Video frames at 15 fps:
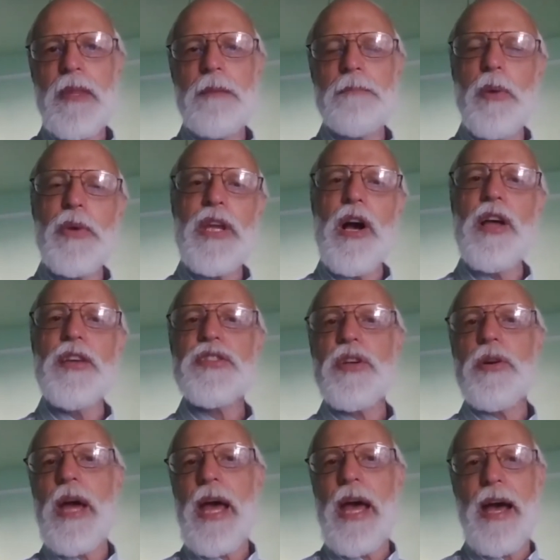but we also
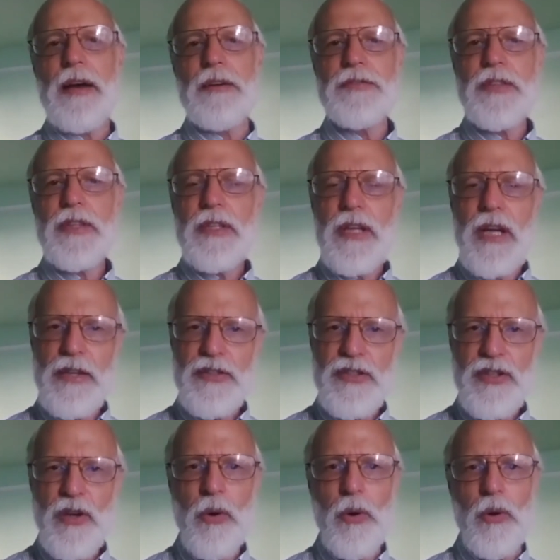have a
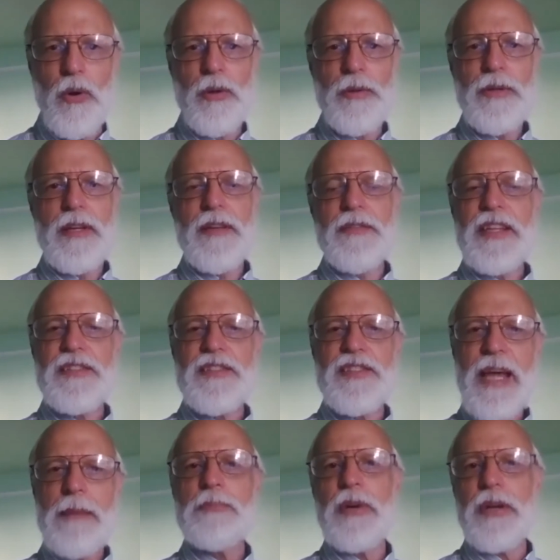soul that's
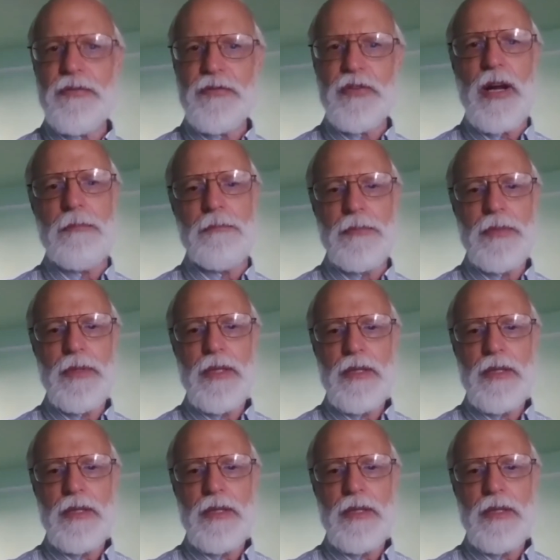separate from